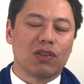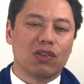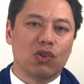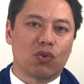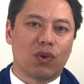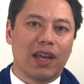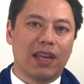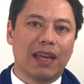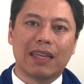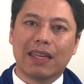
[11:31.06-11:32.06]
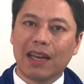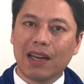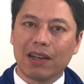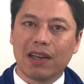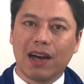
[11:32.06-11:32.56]
Ukraine and get
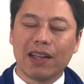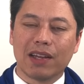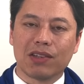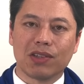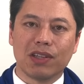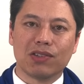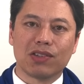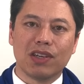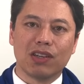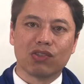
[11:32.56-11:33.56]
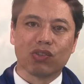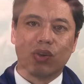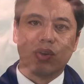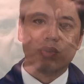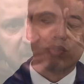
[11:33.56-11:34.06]
a guy like Zelensky installed,